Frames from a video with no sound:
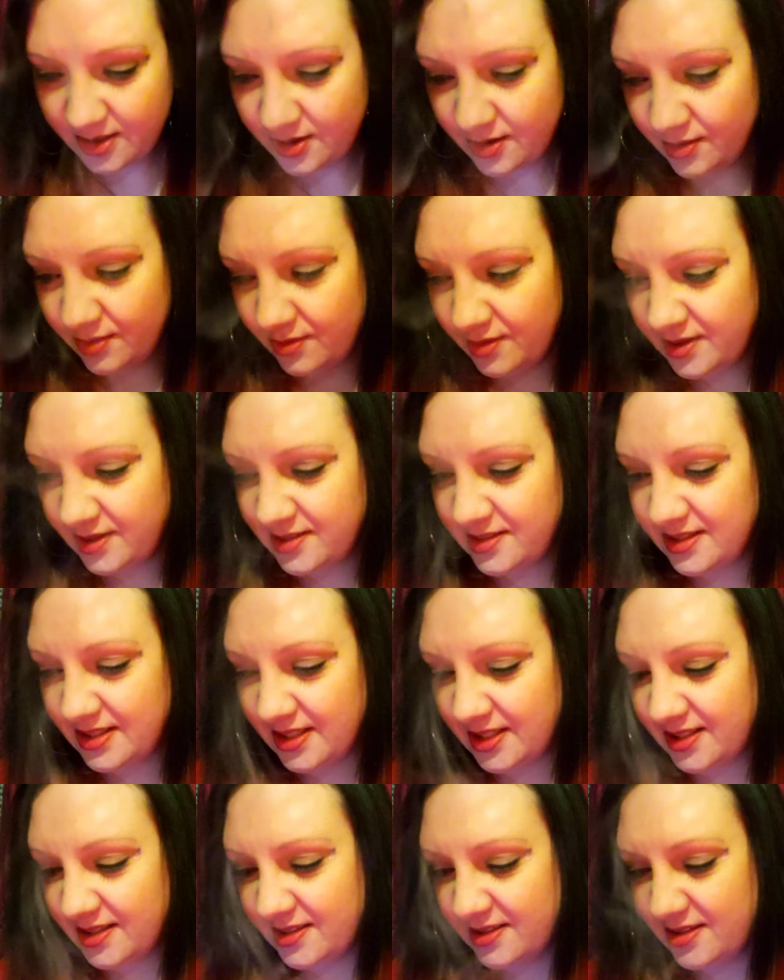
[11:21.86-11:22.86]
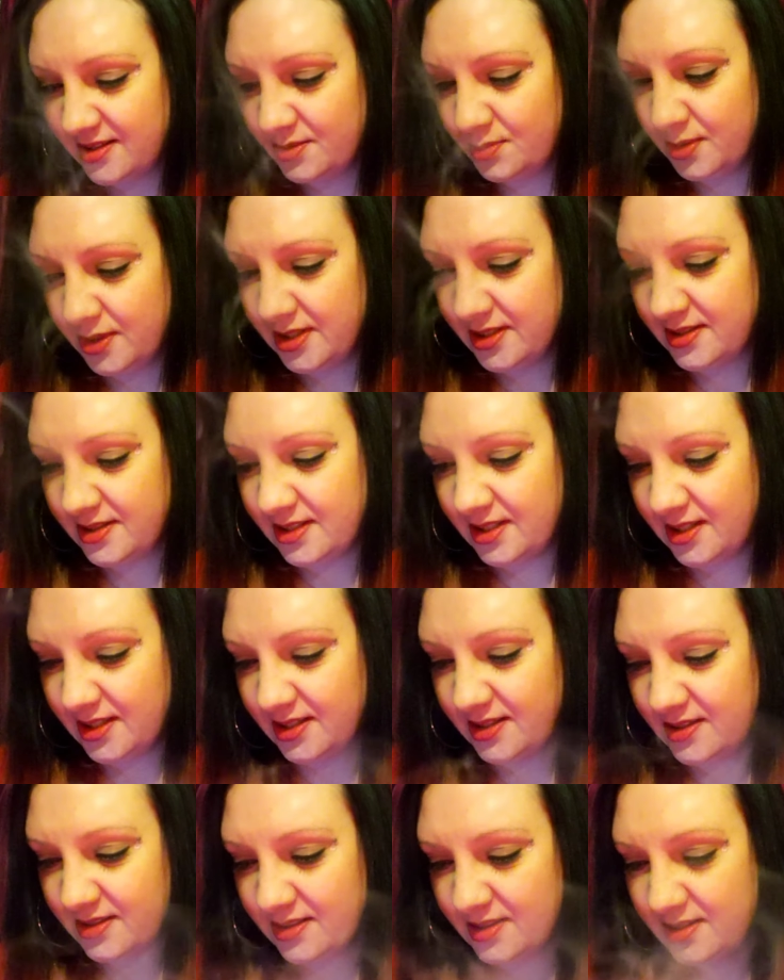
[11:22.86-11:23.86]
What is this? What is
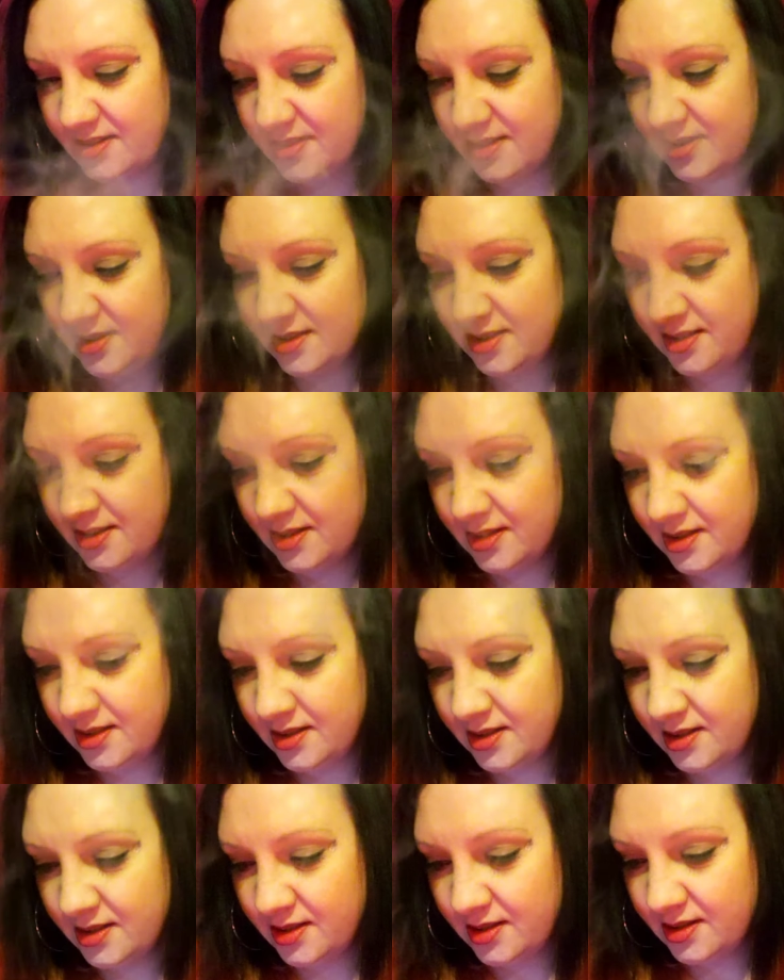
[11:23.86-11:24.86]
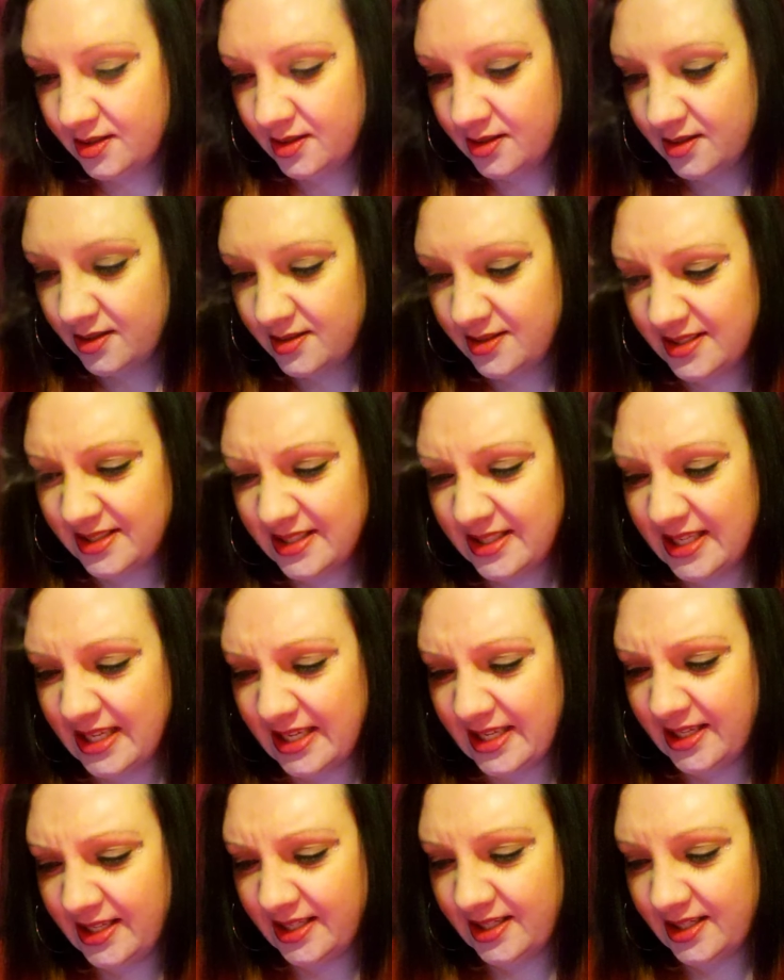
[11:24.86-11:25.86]
this?
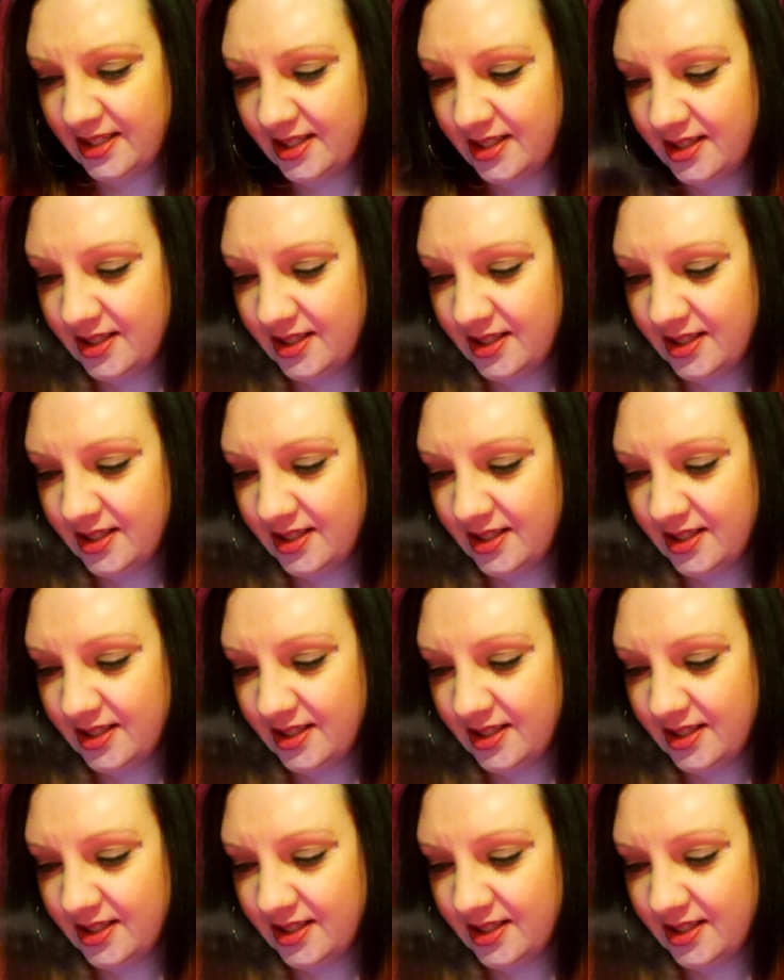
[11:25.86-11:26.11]
Skin.